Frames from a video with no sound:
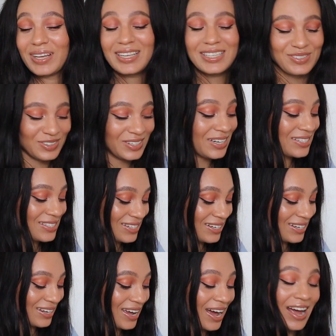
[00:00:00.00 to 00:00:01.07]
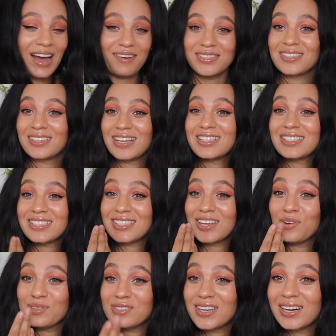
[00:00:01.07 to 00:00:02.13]
It's really stunning. It's
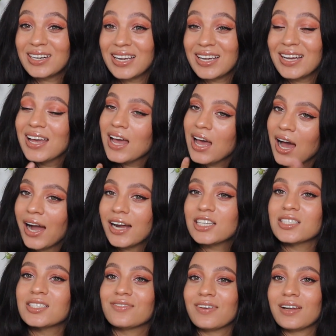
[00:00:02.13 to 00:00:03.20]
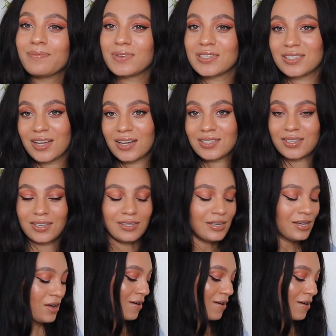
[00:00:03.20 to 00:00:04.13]
so stunning. I just developed a stutter.